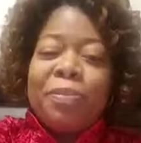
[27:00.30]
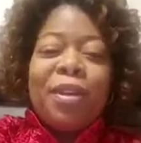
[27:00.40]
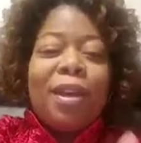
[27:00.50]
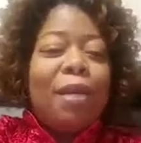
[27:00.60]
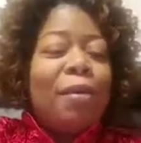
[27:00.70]

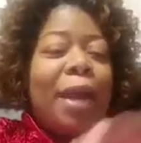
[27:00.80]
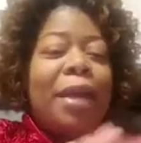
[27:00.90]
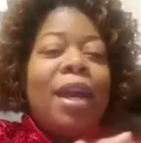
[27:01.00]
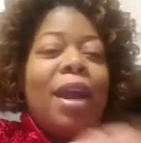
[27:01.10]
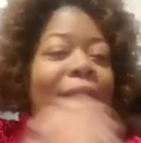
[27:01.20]
All right.
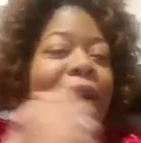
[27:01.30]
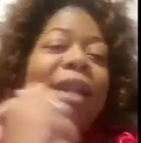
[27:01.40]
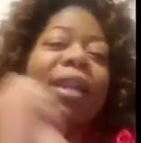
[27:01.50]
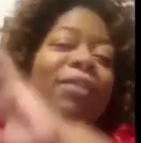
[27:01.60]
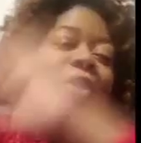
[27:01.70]

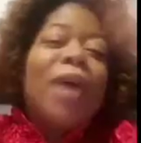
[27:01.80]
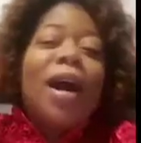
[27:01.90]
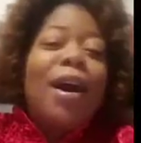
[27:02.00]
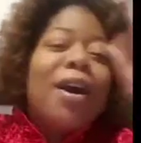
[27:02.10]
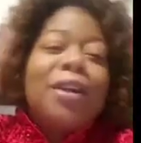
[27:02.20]
Love you
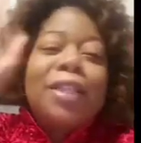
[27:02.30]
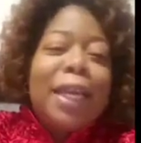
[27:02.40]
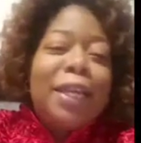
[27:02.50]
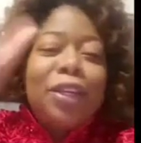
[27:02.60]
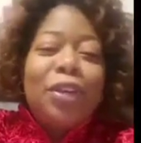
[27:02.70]
all.
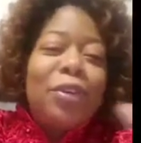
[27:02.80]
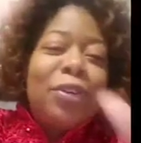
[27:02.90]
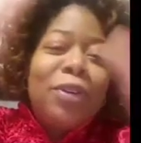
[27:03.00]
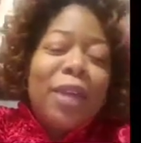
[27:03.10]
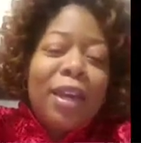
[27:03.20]
Thank
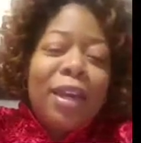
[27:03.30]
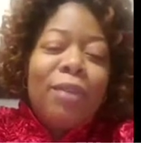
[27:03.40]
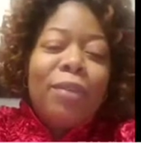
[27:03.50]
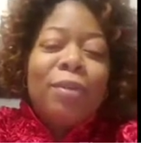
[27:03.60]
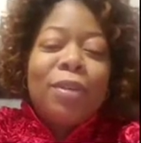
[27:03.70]
you. And
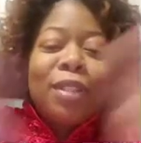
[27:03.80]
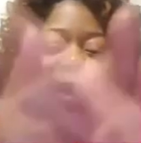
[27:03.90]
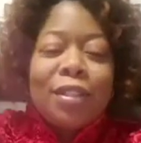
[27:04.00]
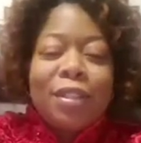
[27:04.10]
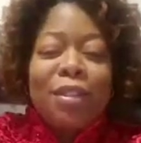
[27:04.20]
we will
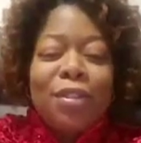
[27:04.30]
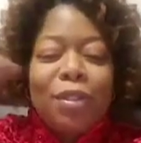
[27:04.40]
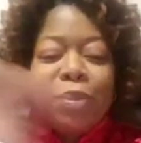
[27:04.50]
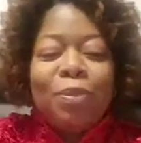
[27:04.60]
talk to you soon.